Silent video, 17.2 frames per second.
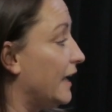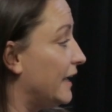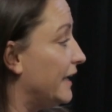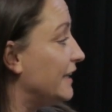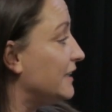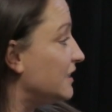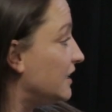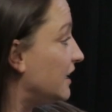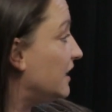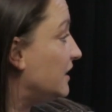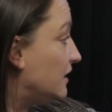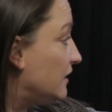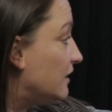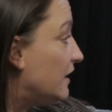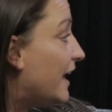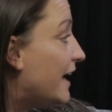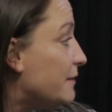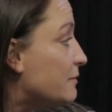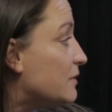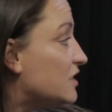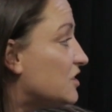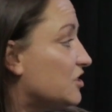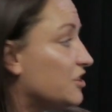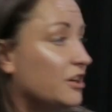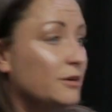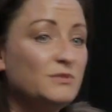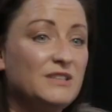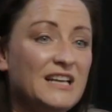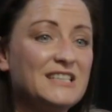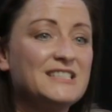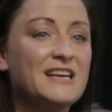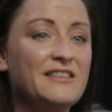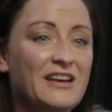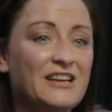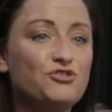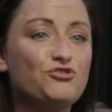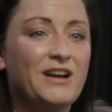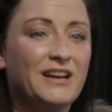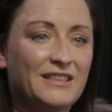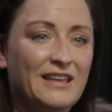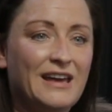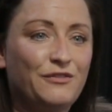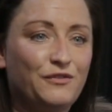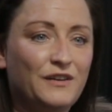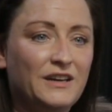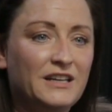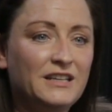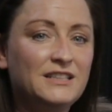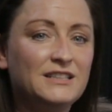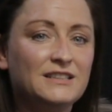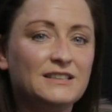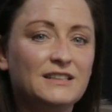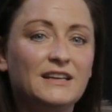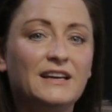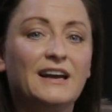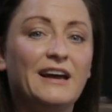In layman's terms, let's say they drag their feet